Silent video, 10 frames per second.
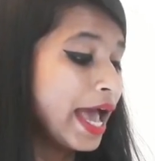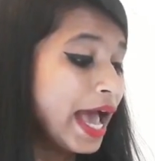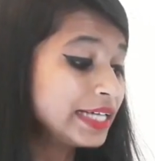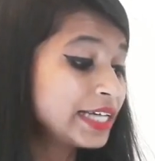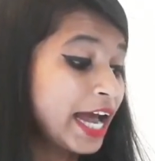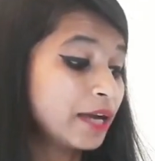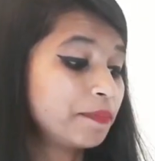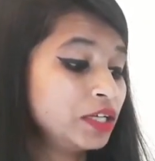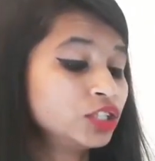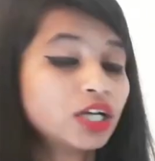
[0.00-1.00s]
as head
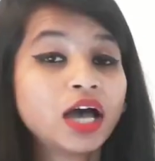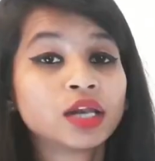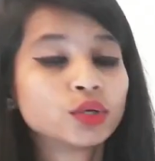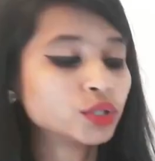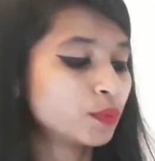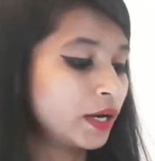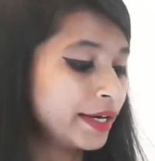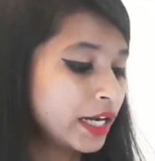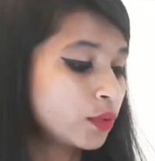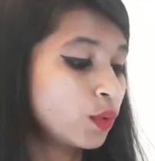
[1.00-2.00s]
punch, Algu's
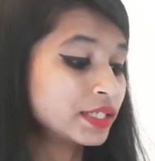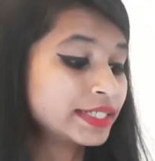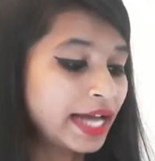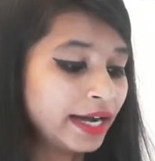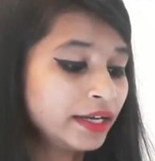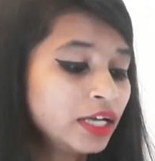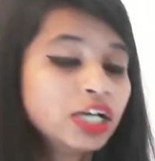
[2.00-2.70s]
verdict was that